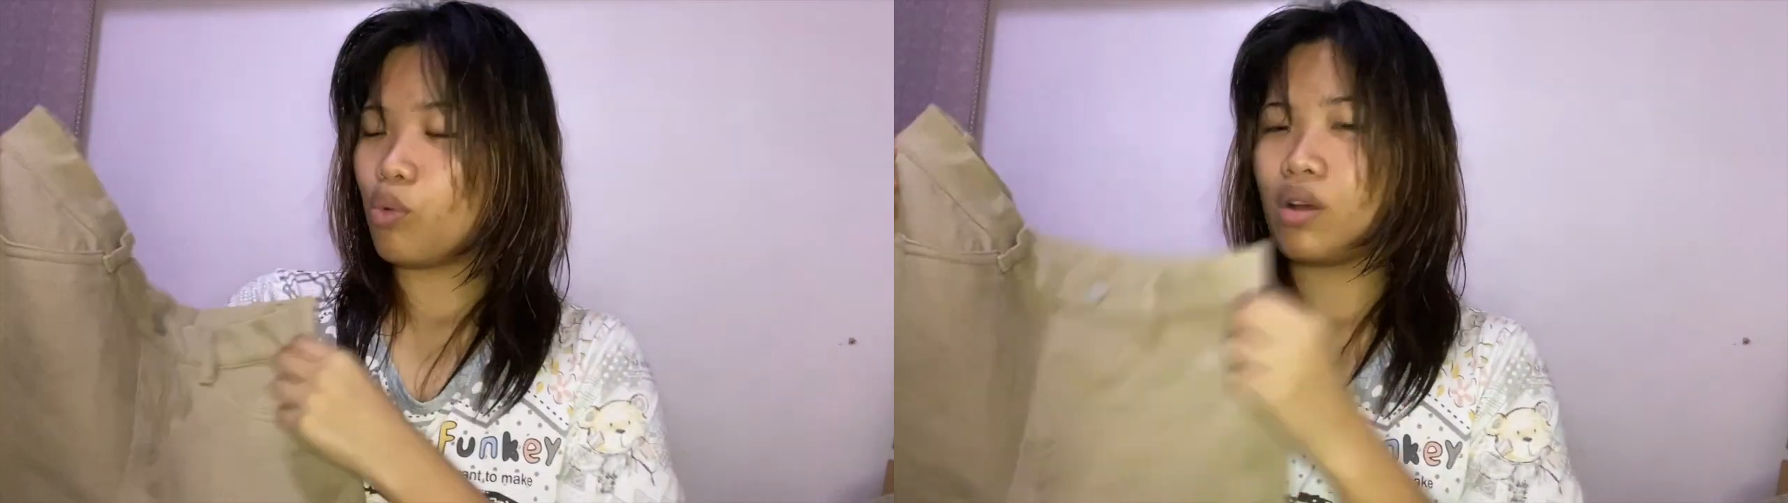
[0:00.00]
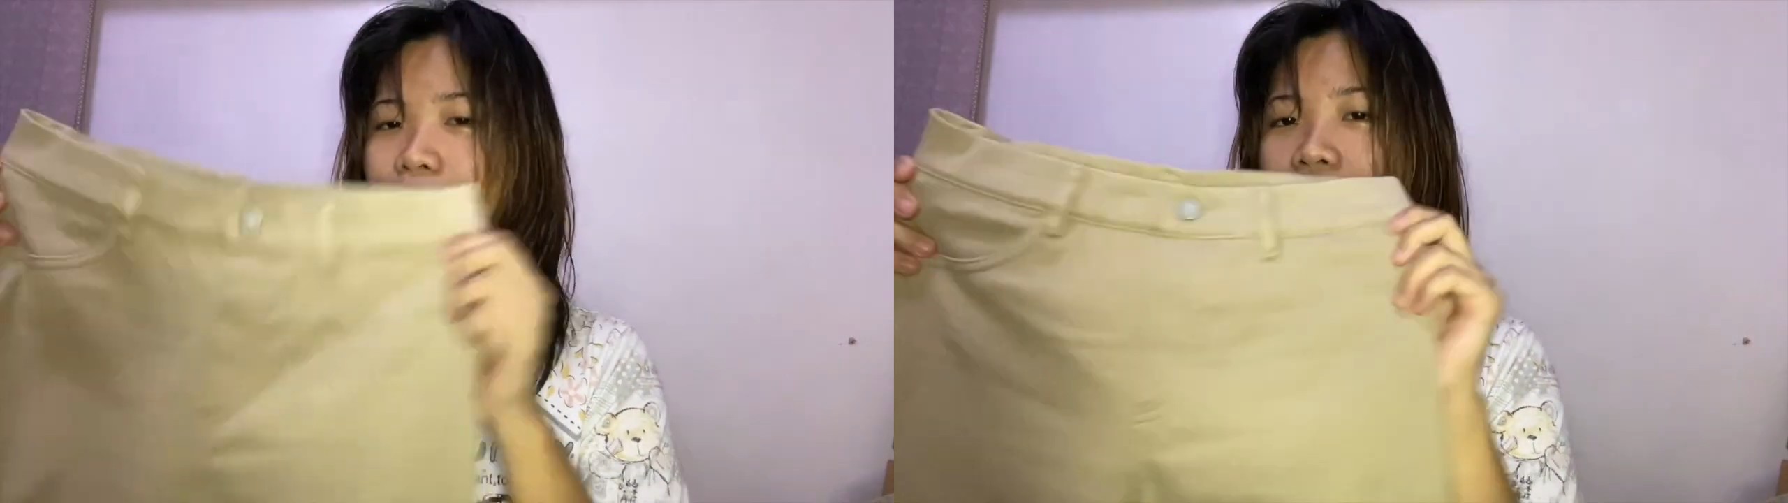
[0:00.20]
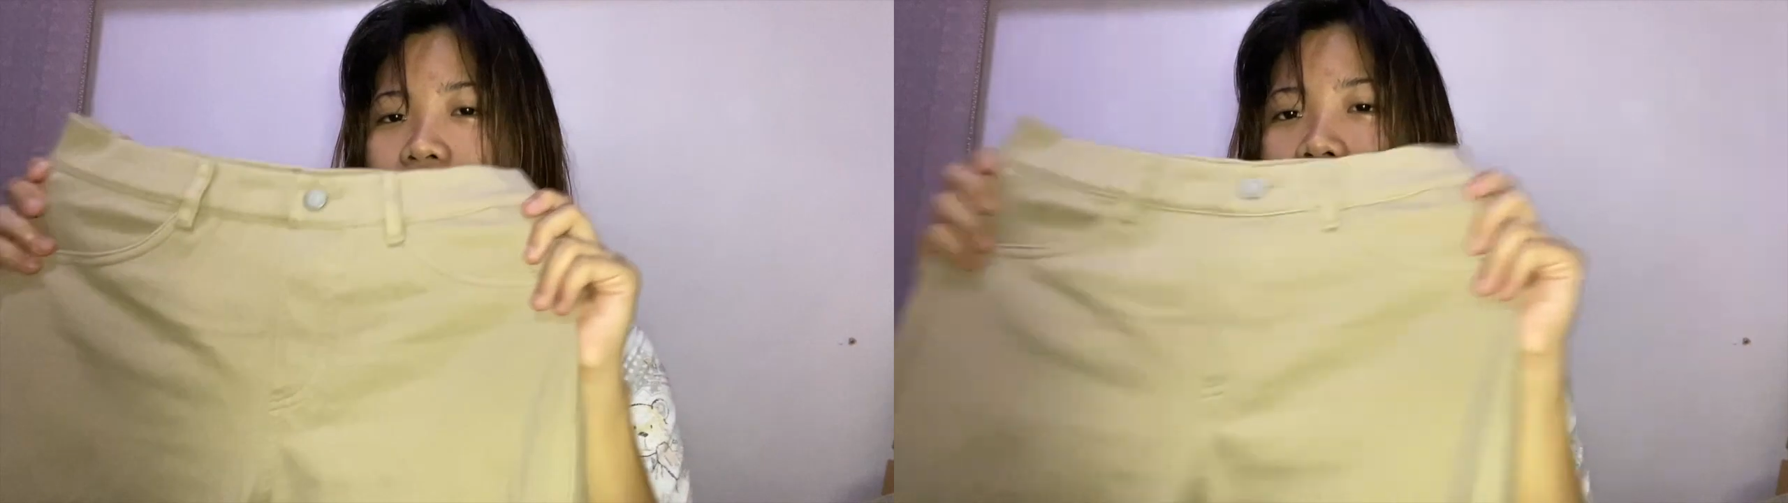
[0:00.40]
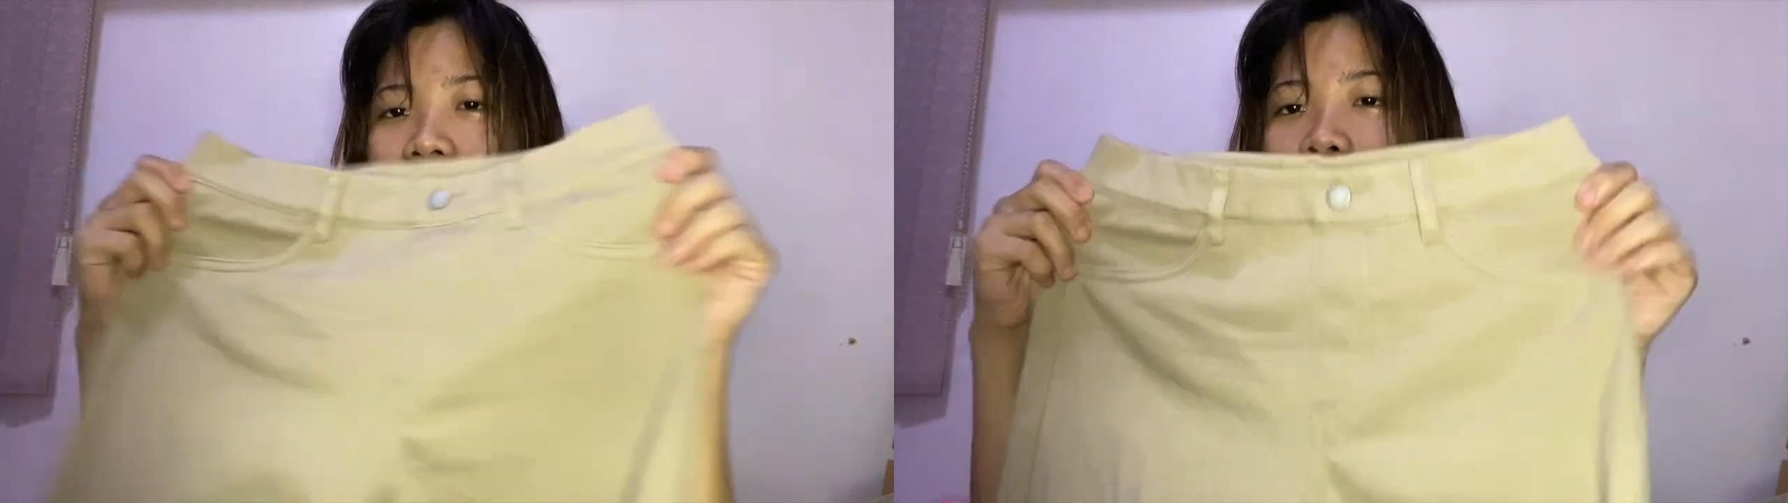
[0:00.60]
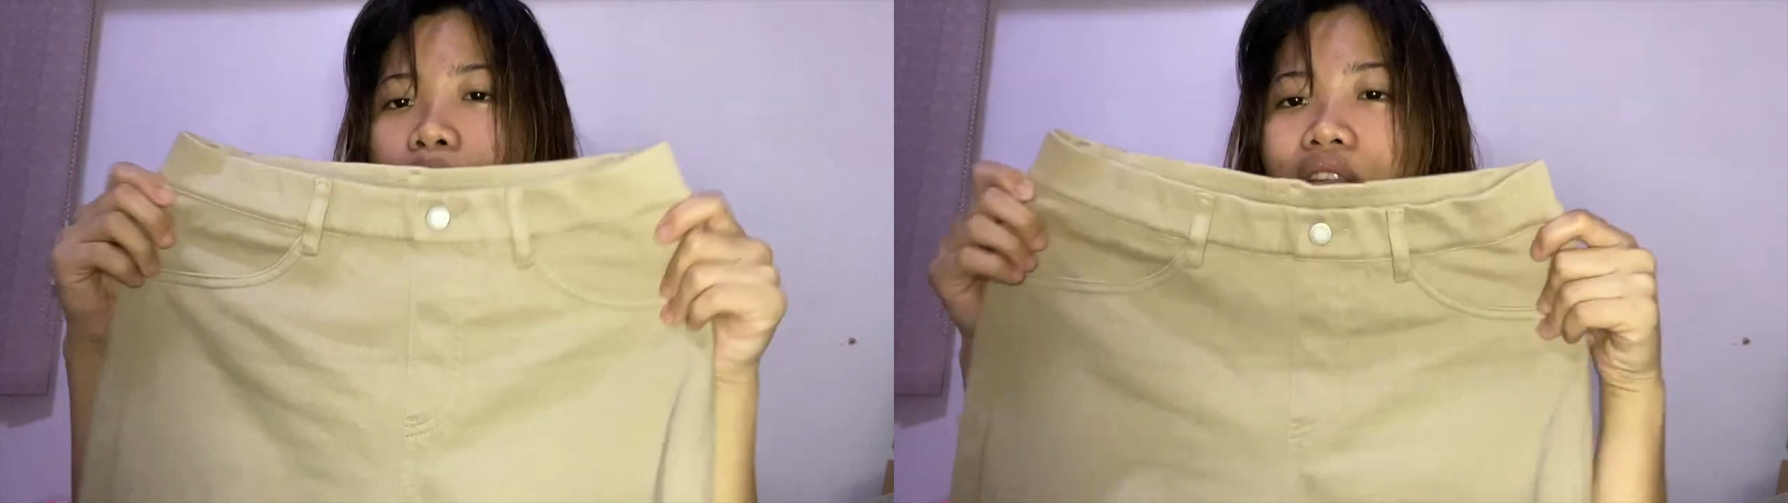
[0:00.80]
one,
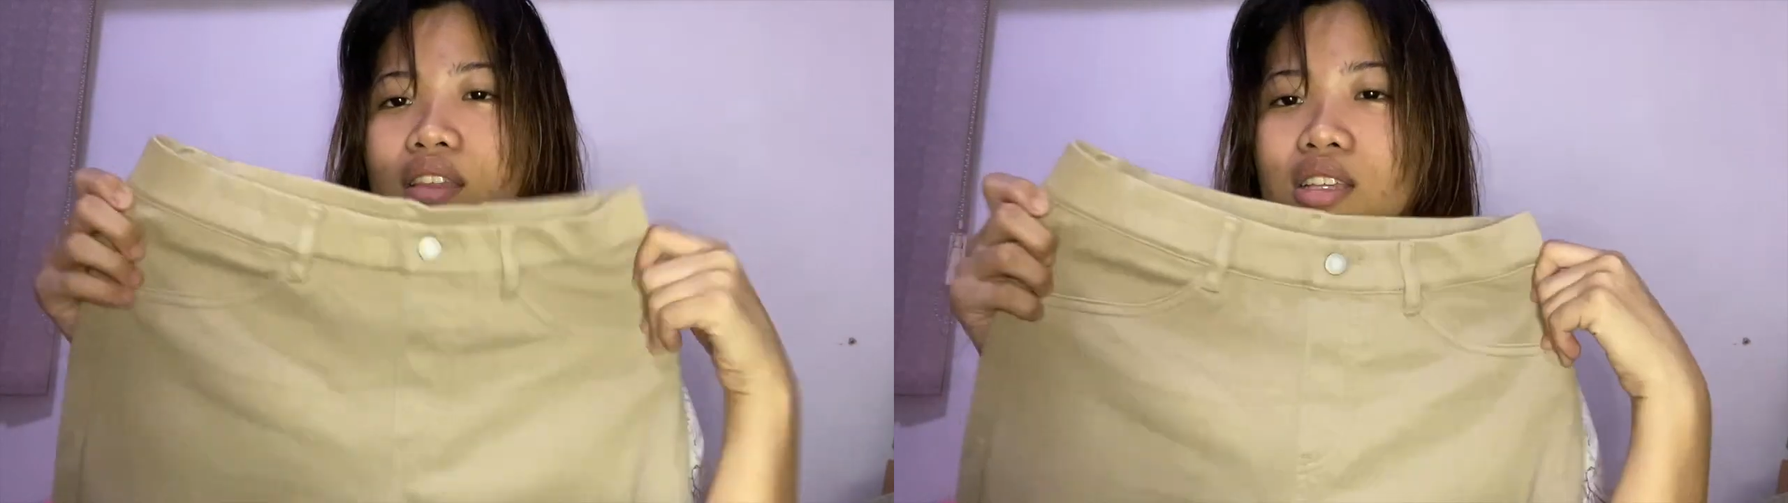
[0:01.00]
I bought